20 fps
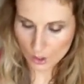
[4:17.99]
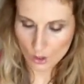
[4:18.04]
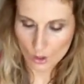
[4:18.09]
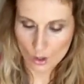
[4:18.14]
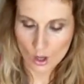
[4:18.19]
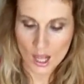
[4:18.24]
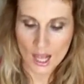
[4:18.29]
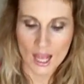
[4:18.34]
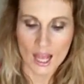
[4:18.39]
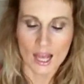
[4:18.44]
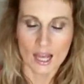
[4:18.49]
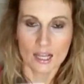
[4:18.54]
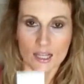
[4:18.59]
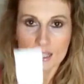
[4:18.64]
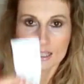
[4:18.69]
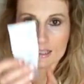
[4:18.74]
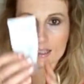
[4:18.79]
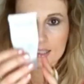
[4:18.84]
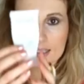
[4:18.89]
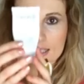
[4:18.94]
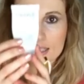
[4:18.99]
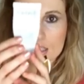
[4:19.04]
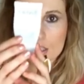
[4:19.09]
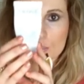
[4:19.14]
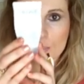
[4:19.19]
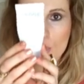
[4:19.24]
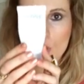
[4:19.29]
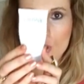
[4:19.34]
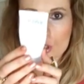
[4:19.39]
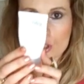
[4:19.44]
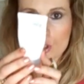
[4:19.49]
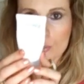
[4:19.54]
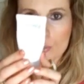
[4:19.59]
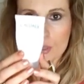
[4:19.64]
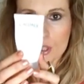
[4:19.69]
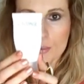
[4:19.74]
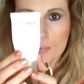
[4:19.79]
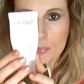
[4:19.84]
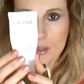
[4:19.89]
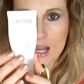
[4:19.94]
So uh, this is supposed to
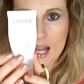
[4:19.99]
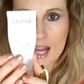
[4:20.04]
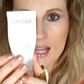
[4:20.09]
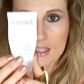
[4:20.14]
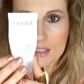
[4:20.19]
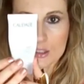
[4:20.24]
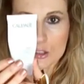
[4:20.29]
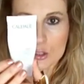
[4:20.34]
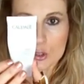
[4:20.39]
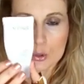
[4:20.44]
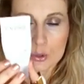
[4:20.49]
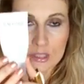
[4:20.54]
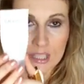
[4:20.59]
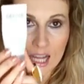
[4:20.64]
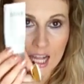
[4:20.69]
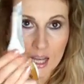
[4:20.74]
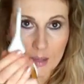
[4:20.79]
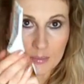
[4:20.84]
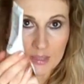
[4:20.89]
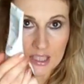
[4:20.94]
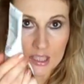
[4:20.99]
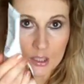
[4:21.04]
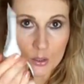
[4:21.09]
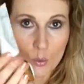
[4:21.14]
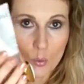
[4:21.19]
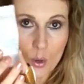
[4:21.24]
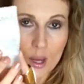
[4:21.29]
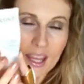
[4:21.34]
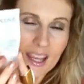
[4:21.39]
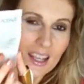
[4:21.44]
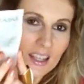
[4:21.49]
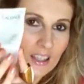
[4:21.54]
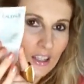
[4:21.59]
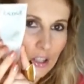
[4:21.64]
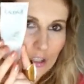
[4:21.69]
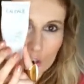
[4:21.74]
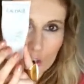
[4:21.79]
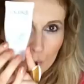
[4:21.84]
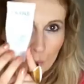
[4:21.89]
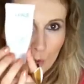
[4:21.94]
be applied two times a week,
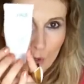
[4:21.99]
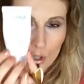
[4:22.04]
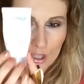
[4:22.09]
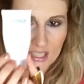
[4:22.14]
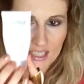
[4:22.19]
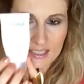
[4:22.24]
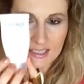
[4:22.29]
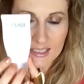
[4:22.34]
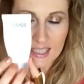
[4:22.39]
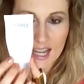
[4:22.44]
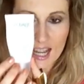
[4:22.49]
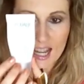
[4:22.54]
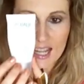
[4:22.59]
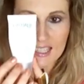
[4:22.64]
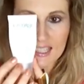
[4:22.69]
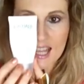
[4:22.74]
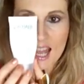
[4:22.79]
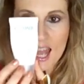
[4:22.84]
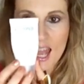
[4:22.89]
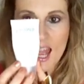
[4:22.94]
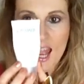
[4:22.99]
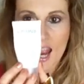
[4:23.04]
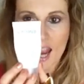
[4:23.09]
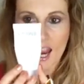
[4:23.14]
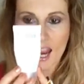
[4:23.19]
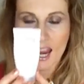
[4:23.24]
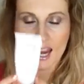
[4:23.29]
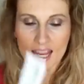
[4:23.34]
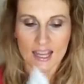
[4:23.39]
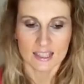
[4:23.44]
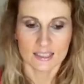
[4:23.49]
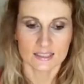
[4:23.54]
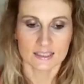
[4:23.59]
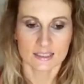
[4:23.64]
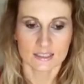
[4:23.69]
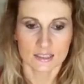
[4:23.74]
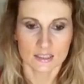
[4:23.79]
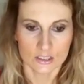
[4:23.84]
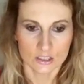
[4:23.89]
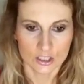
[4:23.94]
not more than that,
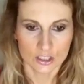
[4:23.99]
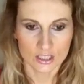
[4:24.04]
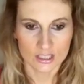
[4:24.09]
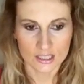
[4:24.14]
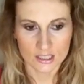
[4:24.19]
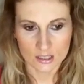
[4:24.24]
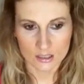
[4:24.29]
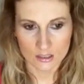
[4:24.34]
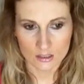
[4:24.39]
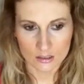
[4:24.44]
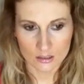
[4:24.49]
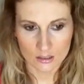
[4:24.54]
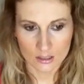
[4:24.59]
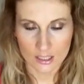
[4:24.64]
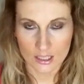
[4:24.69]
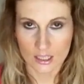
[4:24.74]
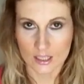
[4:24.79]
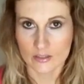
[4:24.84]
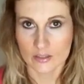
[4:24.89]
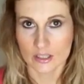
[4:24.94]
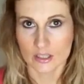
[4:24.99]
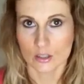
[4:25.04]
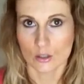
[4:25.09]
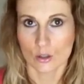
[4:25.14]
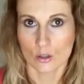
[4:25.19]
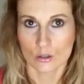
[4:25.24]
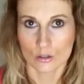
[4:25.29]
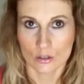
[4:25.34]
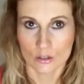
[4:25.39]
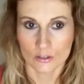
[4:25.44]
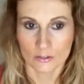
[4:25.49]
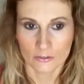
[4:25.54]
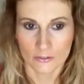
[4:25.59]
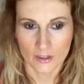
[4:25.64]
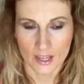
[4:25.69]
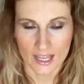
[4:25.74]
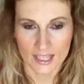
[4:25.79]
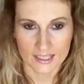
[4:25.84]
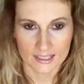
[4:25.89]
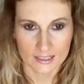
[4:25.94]
and uh, just uh, leave it on your
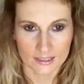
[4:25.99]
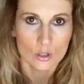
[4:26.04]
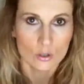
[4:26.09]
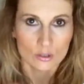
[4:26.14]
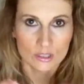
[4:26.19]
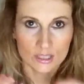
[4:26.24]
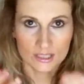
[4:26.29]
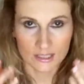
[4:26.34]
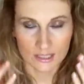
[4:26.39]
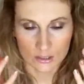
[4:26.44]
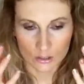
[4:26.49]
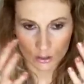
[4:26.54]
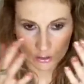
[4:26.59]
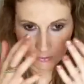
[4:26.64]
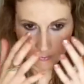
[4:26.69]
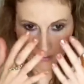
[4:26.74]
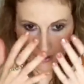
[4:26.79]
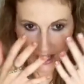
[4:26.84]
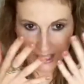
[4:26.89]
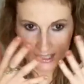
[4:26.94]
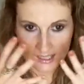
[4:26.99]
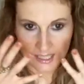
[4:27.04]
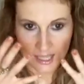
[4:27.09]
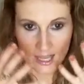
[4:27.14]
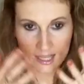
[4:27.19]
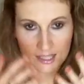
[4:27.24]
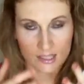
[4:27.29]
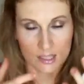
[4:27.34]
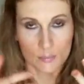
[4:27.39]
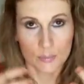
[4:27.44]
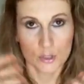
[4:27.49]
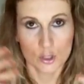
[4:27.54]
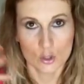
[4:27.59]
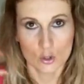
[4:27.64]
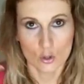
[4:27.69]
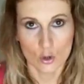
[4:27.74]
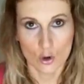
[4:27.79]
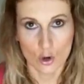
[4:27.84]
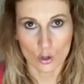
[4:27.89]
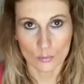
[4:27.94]
face. Notice that your face has
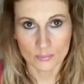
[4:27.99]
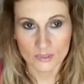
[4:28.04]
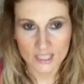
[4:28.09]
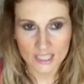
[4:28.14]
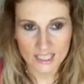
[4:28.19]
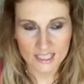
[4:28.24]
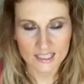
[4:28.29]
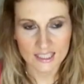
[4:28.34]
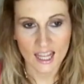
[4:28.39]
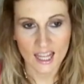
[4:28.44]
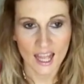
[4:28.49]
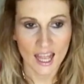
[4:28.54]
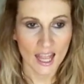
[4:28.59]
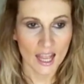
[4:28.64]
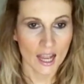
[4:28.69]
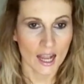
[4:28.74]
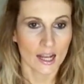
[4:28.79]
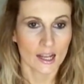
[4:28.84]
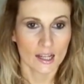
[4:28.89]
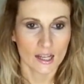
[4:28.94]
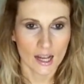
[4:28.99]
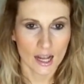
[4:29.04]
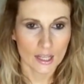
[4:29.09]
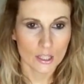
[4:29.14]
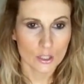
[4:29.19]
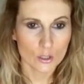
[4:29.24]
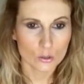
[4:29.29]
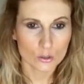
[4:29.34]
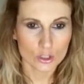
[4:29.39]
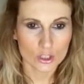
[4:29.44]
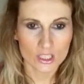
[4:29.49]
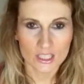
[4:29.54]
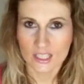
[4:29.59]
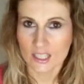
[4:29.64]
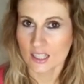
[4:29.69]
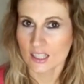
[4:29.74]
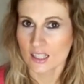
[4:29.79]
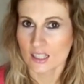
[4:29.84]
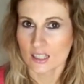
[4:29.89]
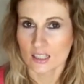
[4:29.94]
absorbed it. Uh, I
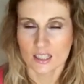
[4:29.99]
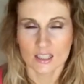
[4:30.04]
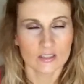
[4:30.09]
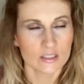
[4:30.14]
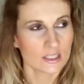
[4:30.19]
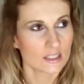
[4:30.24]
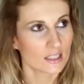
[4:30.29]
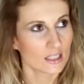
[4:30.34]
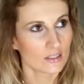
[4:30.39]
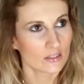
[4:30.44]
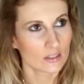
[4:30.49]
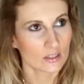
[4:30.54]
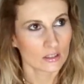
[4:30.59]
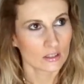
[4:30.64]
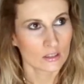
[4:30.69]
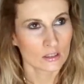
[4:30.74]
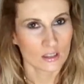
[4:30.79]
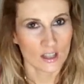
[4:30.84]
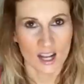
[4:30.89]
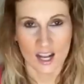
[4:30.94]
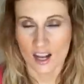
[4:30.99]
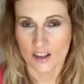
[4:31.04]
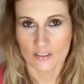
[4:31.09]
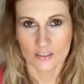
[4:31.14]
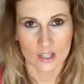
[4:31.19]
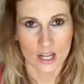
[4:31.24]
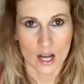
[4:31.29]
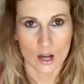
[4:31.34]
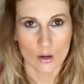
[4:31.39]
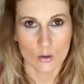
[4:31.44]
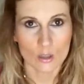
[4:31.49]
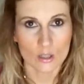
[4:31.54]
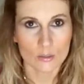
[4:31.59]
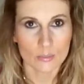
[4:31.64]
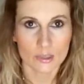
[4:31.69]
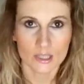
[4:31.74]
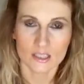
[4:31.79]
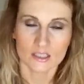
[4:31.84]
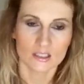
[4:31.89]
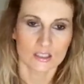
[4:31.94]
usually leave it even half an
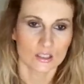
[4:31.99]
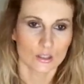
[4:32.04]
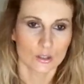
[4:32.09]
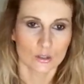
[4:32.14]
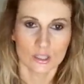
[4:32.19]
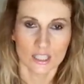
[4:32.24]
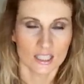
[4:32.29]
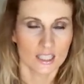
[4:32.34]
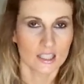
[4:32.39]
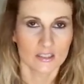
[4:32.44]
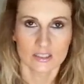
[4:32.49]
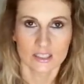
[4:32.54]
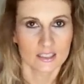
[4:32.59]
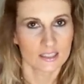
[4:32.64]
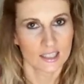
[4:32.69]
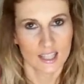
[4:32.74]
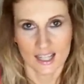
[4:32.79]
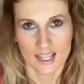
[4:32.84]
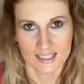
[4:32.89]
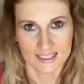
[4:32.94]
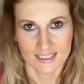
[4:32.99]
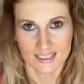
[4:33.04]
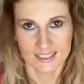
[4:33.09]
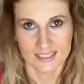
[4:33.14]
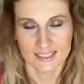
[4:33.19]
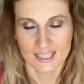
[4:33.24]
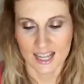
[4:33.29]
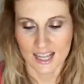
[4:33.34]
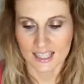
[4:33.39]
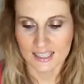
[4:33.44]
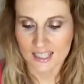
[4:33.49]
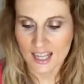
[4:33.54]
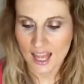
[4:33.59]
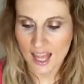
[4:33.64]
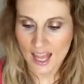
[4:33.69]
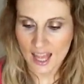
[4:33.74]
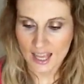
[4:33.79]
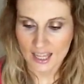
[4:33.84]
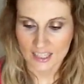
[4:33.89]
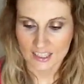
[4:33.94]
hour, but you can leave it less than that.
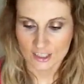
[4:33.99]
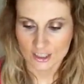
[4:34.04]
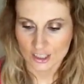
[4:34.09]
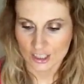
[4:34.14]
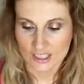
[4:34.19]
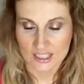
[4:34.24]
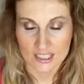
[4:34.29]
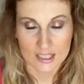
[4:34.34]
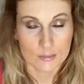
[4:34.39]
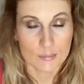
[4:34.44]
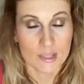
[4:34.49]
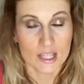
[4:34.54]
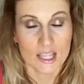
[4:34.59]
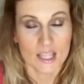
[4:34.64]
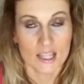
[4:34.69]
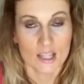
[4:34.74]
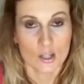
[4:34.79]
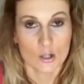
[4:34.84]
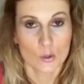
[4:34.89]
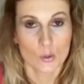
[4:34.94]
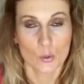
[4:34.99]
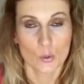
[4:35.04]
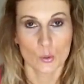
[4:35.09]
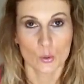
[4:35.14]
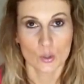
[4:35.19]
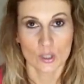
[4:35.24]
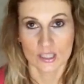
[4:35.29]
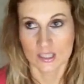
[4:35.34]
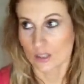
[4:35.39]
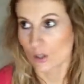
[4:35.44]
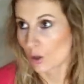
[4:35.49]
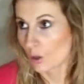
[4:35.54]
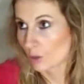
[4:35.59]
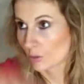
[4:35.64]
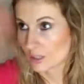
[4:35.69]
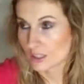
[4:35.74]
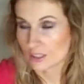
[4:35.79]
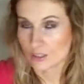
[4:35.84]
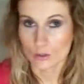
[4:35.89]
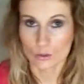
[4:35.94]
It's just me who is
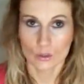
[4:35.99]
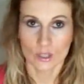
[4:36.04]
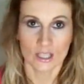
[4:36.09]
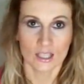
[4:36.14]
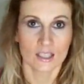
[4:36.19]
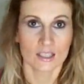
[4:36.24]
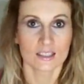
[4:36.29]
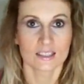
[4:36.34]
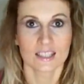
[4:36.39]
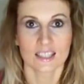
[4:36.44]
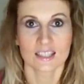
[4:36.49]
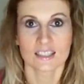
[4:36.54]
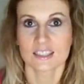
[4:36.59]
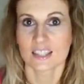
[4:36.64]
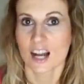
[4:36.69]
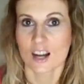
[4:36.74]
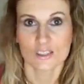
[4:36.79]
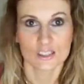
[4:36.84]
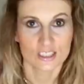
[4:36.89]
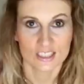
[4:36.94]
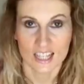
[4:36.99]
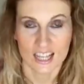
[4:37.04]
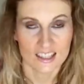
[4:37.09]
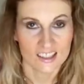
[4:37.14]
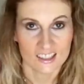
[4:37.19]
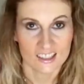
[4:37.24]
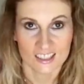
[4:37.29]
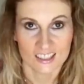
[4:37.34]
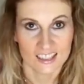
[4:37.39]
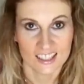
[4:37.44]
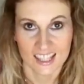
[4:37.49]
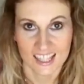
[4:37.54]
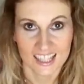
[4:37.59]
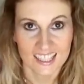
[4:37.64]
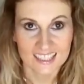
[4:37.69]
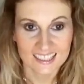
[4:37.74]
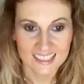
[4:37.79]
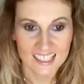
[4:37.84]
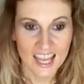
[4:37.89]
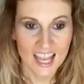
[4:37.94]
always doing ten thousand other
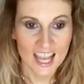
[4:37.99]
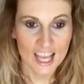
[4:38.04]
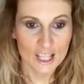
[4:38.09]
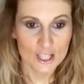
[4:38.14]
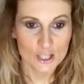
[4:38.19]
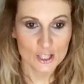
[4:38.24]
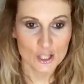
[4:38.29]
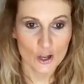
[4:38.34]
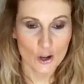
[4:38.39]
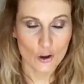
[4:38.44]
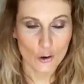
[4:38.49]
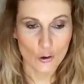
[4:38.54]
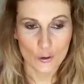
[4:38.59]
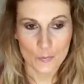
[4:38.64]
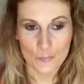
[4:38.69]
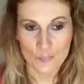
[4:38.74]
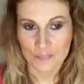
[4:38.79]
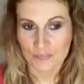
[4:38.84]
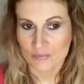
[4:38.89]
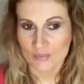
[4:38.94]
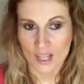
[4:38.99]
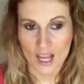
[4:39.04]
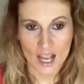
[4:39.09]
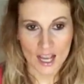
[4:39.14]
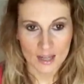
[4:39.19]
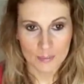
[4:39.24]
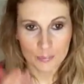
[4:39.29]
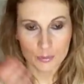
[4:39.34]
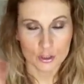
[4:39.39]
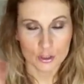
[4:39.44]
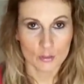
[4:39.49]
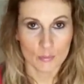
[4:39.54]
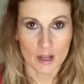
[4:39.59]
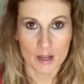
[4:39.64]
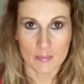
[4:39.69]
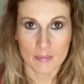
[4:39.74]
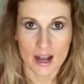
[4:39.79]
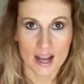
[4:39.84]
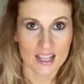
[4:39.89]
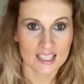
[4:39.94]
things. So I put
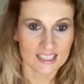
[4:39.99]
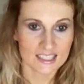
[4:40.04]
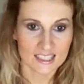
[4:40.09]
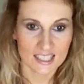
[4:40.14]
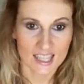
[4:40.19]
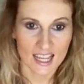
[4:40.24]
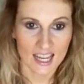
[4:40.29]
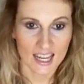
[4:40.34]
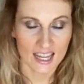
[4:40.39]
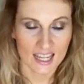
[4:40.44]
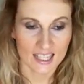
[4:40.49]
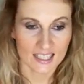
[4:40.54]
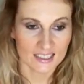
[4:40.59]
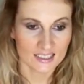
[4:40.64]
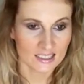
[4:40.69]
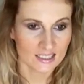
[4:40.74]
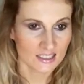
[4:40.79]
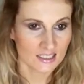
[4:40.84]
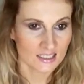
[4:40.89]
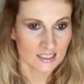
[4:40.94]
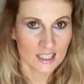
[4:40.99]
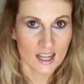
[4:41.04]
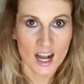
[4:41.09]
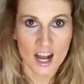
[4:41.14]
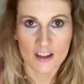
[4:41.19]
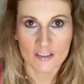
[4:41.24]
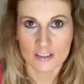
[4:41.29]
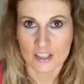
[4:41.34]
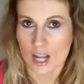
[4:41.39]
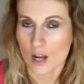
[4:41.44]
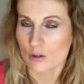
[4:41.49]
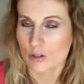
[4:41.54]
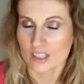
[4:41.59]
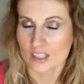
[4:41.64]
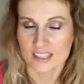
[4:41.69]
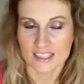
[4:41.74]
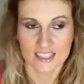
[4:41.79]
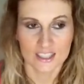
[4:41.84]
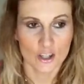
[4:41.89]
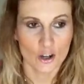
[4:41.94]
my mask, and uh, half an
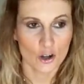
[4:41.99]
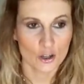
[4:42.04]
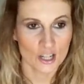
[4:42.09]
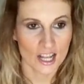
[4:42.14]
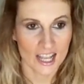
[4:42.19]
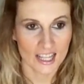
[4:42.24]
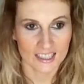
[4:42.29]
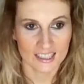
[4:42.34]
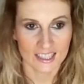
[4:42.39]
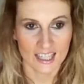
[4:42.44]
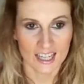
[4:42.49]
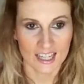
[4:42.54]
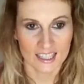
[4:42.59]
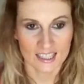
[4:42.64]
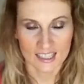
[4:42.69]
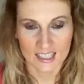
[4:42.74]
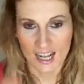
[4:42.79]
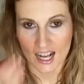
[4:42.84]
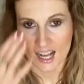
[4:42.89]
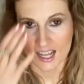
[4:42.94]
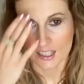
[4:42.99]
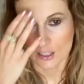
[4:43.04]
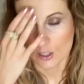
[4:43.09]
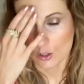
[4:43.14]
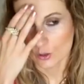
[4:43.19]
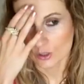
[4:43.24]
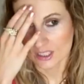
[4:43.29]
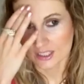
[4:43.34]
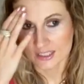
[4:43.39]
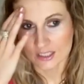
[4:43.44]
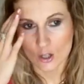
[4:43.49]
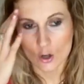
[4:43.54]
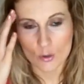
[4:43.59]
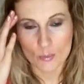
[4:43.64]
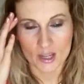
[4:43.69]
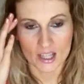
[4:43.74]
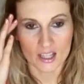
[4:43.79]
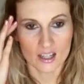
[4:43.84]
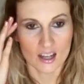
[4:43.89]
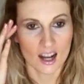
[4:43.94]
hour is gone, and then I notice,
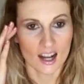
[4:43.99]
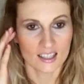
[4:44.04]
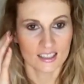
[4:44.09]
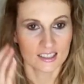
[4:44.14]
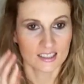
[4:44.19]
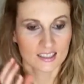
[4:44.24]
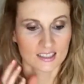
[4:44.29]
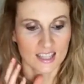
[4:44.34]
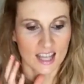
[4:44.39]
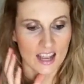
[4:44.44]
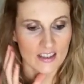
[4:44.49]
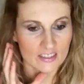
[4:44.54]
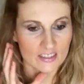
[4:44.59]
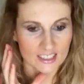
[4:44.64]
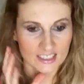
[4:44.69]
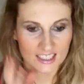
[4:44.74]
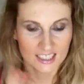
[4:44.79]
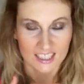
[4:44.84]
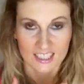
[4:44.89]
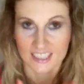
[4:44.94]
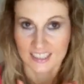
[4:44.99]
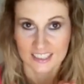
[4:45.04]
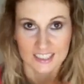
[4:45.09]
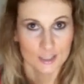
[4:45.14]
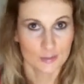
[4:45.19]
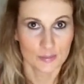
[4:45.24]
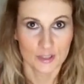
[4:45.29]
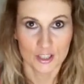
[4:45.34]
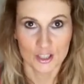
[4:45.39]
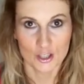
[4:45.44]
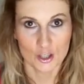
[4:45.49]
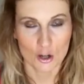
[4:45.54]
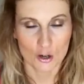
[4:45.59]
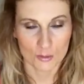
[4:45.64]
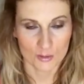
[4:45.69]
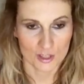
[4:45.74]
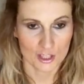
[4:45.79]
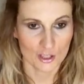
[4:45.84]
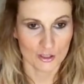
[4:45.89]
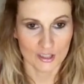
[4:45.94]
oh my god, uh, everything is
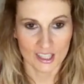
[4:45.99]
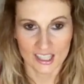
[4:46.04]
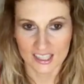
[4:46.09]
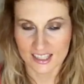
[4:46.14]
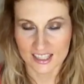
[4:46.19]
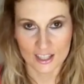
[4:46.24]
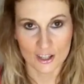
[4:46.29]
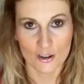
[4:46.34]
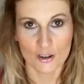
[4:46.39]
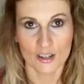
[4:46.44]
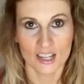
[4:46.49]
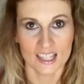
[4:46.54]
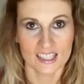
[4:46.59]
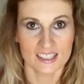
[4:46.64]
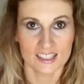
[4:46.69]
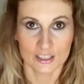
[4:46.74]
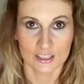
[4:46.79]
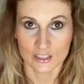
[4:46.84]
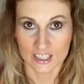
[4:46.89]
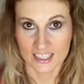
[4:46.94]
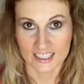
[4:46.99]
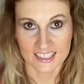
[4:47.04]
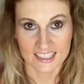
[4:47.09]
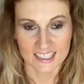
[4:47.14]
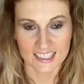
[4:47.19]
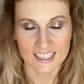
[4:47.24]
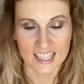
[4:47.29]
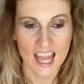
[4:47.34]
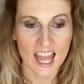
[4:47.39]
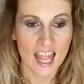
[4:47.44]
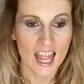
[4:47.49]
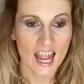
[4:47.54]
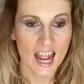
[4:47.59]
absorbed, so let's go, let's rinse it.